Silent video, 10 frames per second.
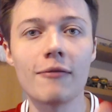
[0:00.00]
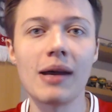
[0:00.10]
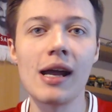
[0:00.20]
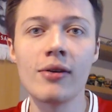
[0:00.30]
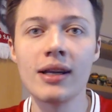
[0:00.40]

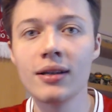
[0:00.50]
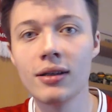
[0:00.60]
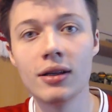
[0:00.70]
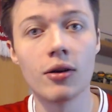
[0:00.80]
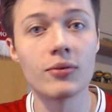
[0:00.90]
pairing
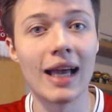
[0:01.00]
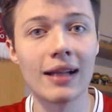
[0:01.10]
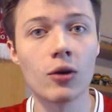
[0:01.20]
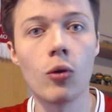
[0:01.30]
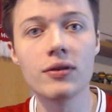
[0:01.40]
obviously
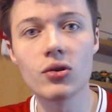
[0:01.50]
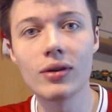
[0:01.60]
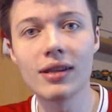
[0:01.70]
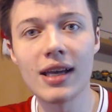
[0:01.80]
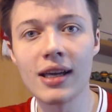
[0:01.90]
had Kwanzaa
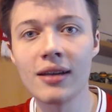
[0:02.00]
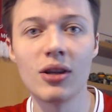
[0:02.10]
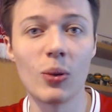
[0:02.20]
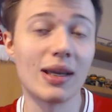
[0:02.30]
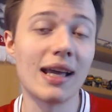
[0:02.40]
in there,
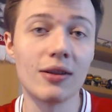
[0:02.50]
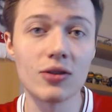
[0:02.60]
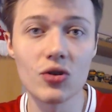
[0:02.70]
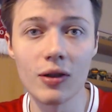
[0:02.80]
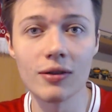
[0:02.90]
who again
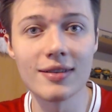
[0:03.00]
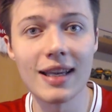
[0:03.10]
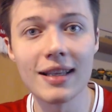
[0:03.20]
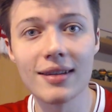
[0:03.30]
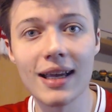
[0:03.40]
looked solid as
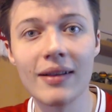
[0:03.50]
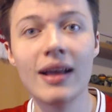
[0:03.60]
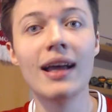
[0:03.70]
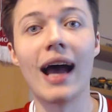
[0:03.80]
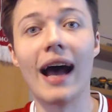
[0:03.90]
anything.
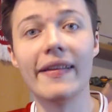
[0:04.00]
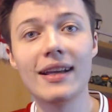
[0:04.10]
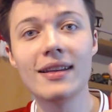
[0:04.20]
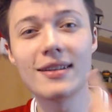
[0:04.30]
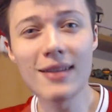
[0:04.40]
And
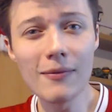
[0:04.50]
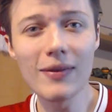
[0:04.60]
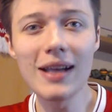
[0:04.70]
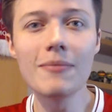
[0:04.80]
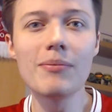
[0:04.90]
then Sepp
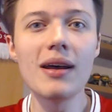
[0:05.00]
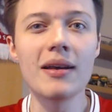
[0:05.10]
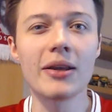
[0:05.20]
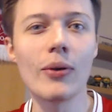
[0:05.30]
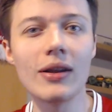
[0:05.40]
van den
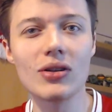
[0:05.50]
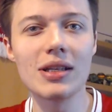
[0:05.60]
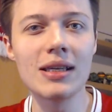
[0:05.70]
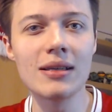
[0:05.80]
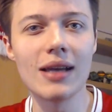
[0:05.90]
Berg, who
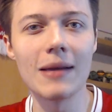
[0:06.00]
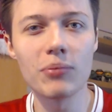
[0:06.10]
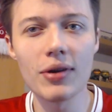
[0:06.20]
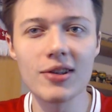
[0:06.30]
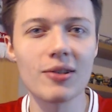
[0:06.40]
actually
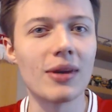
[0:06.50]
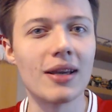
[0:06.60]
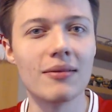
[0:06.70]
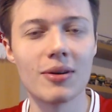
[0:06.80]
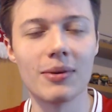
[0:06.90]
impressed
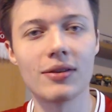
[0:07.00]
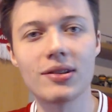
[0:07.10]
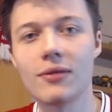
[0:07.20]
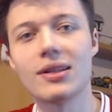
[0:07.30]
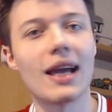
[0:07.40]
me, to be honest.
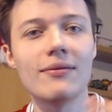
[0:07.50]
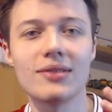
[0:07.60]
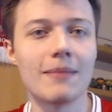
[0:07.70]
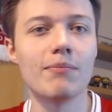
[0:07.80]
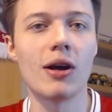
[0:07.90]
Obviously, I haven't
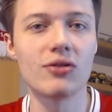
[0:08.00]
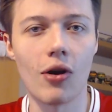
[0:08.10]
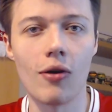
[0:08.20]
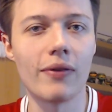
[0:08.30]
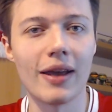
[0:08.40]
seen much
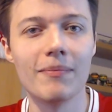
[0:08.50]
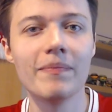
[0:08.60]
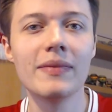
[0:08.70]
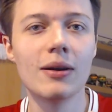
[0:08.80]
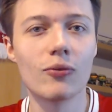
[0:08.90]
of
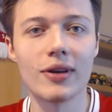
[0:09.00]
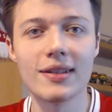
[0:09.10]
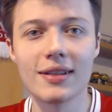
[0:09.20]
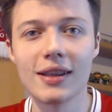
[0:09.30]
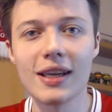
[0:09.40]
him
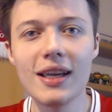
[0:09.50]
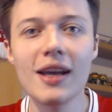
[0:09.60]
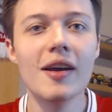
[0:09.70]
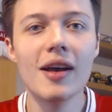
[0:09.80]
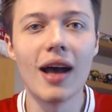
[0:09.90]
recently,
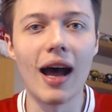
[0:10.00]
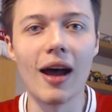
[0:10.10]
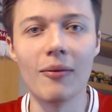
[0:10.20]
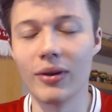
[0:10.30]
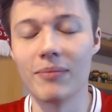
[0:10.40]

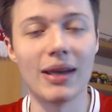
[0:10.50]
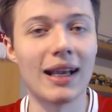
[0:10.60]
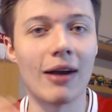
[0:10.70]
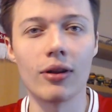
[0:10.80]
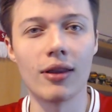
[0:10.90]
with him being
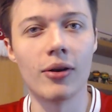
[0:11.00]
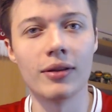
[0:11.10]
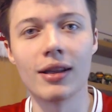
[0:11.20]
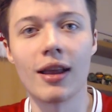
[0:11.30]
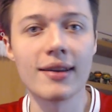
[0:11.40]
out on loan
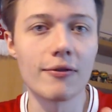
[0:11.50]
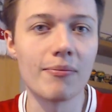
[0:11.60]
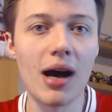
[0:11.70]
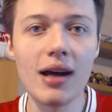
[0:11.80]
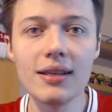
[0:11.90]
at the likes of
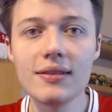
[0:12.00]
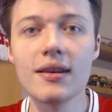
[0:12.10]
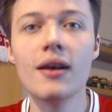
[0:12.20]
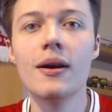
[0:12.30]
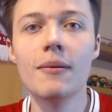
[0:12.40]
Mainz.
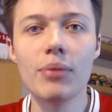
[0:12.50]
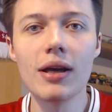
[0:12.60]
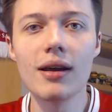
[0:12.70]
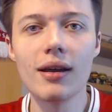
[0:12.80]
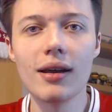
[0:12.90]

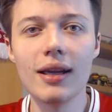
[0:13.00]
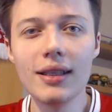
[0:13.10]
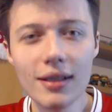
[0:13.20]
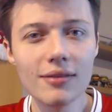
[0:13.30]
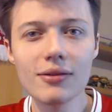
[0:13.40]
But he
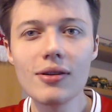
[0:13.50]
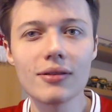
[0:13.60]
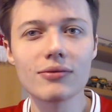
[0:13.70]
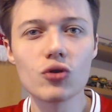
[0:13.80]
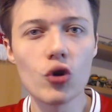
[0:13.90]
didn't look
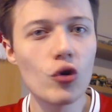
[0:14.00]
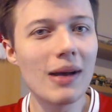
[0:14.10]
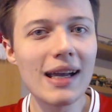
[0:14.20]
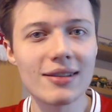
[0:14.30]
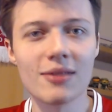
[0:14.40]
too
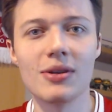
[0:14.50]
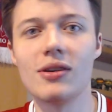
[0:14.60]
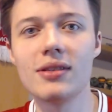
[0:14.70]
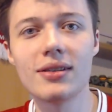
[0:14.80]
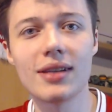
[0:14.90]
bad, to be
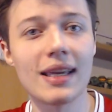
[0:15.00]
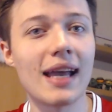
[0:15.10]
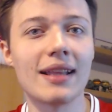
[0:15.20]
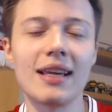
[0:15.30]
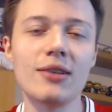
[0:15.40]
honest.
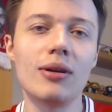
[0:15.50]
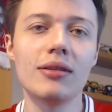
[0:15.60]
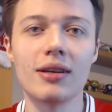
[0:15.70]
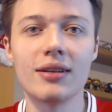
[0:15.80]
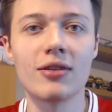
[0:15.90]
Again, he's one
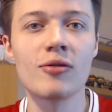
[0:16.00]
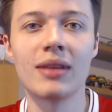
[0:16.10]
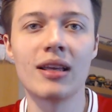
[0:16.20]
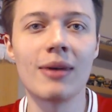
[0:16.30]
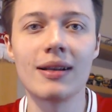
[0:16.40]
that has
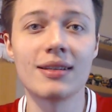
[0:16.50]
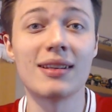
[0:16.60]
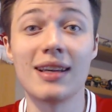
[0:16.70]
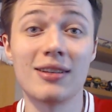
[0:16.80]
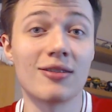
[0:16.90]
openly come out and said
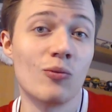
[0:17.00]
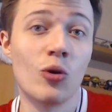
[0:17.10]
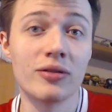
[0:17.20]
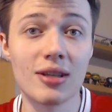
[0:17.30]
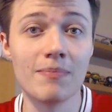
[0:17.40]
that he doesn't
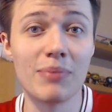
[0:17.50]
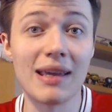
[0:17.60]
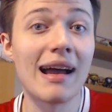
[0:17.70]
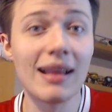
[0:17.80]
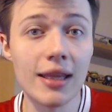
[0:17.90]
want to be
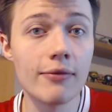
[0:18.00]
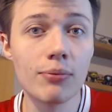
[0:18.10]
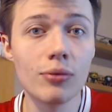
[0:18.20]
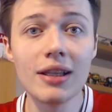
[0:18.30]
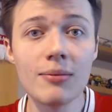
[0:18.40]
at
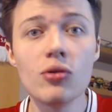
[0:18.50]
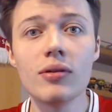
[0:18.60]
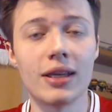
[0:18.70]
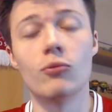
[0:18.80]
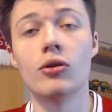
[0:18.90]
Liverpool anymore.
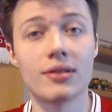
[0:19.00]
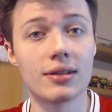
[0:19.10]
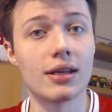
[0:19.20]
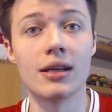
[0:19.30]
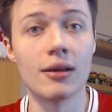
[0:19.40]
He wants
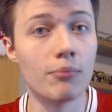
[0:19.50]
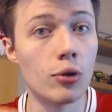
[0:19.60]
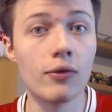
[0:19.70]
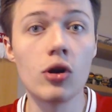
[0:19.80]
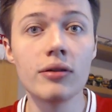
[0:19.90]
to
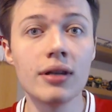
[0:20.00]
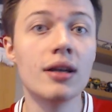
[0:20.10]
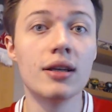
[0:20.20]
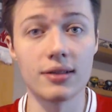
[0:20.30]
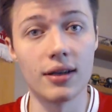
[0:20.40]
move on,
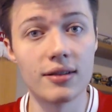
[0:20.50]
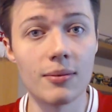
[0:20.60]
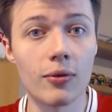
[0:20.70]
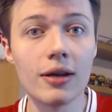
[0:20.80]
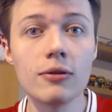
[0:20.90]
sign
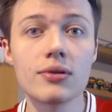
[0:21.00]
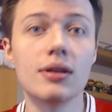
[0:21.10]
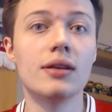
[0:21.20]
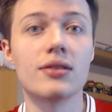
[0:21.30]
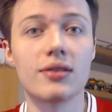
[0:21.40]
somewhere else.
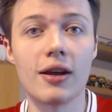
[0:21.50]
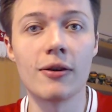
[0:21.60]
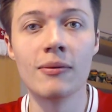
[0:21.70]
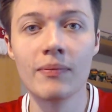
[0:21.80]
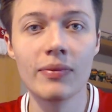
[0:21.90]

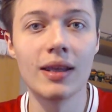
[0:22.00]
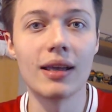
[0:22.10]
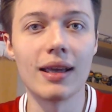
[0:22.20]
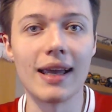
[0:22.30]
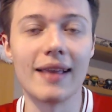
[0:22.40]
So,
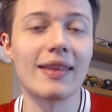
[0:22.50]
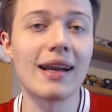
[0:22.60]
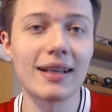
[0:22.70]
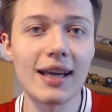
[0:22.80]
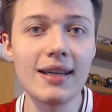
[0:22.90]
in
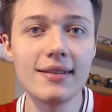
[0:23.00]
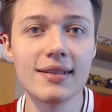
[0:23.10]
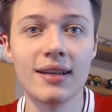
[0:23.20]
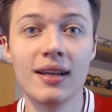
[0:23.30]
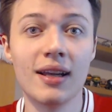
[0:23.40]
that case,
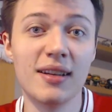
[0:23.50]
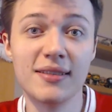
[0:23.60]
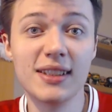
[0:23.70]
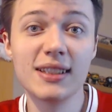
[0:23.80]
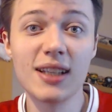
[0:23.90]

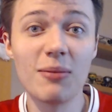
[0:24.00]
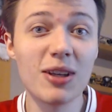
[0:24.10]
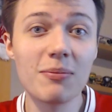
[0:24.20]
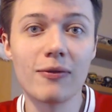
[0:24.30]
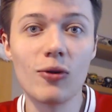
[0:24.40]
a couple of
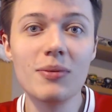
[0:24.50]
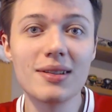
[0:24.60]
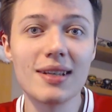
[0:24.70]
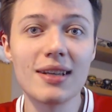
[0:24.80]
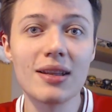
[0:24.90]
good
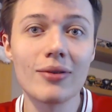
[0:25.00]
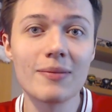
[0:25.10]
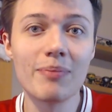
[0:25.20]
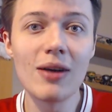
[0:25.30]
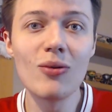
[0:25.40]
performances under his
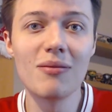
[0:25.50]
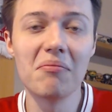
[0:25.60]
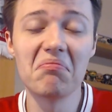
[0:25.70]
belt.